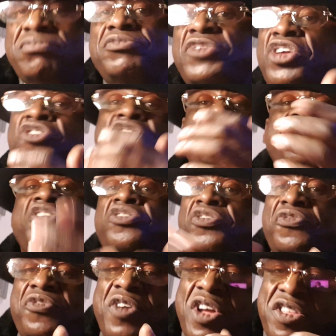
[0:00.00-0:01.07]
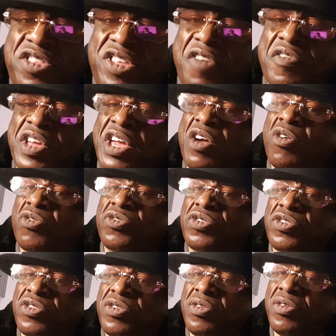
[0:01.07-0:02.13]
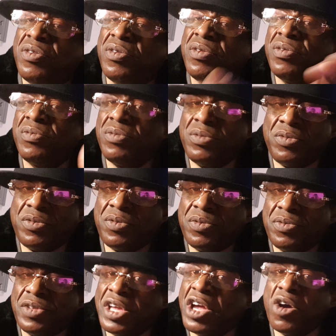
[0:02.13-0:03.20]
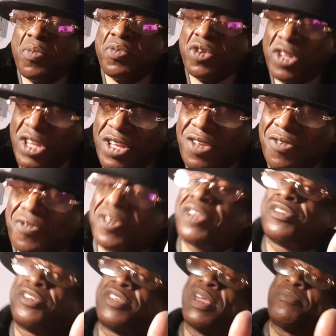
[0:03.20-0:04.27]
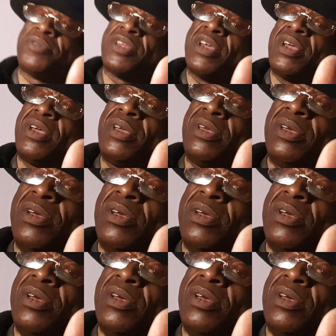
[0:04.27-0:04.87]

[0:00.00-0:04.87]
then you need to find something else to help you live. You understand what I'm saying?